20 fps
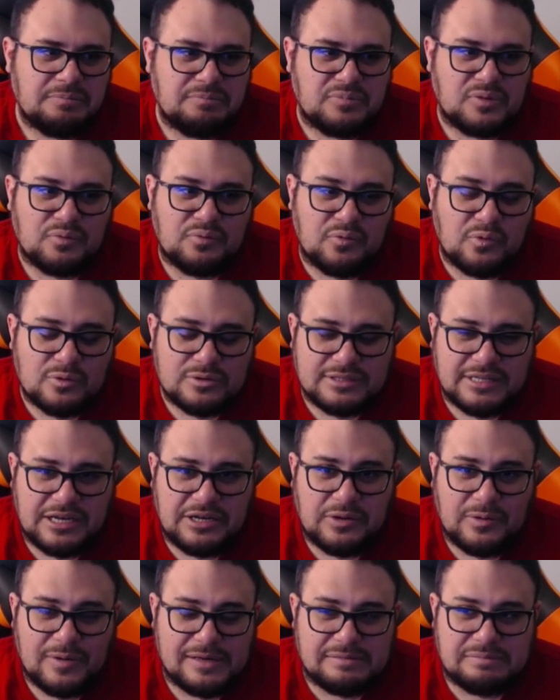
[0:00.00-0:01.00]
the Fool didn't
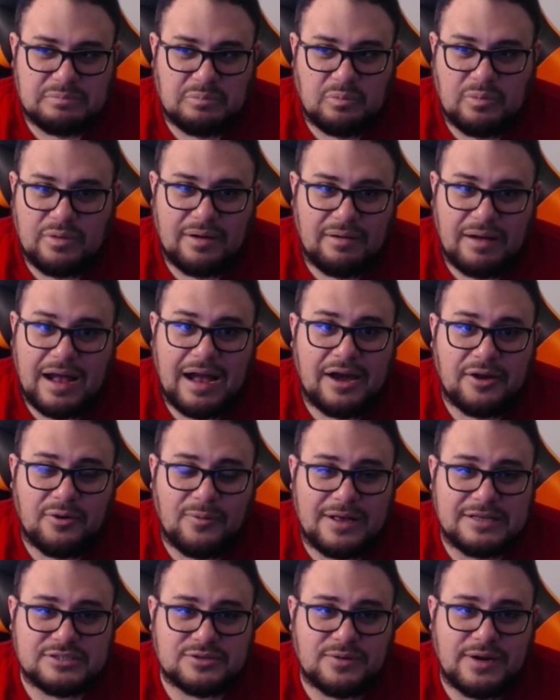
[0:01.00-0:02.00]
know how to
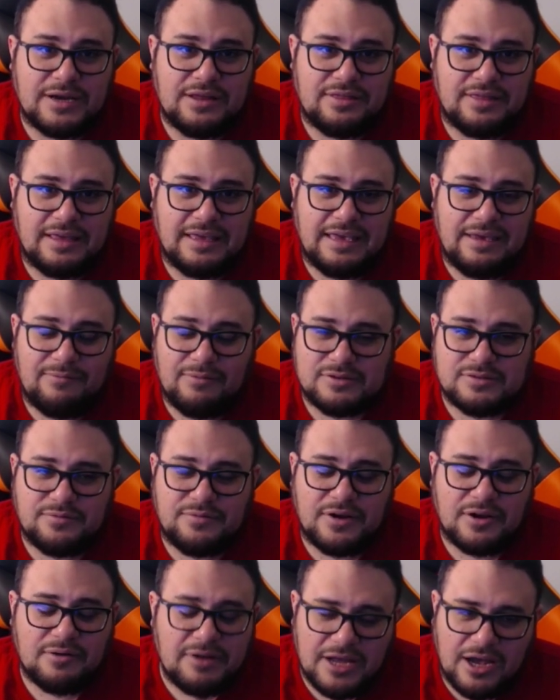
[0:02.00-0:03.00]
answer anything. He was
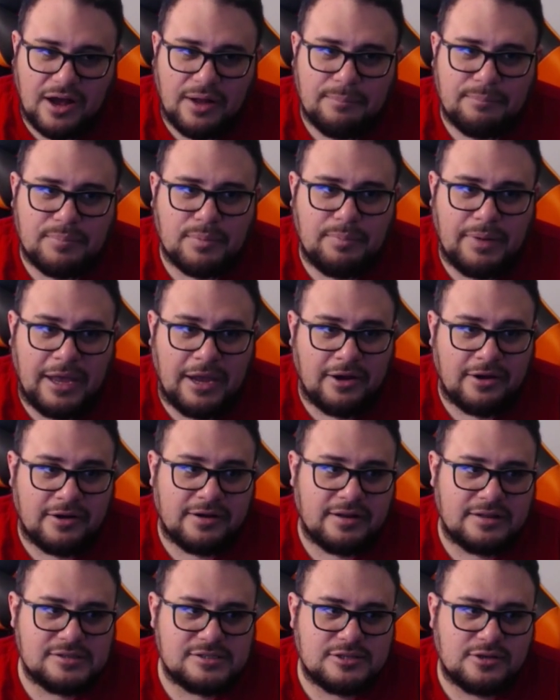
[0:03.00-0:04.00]
very unprepared,
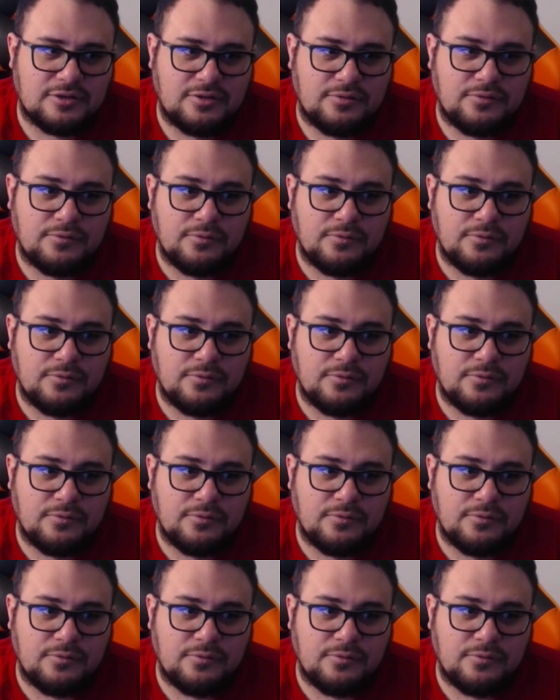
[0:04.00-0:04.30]
and so the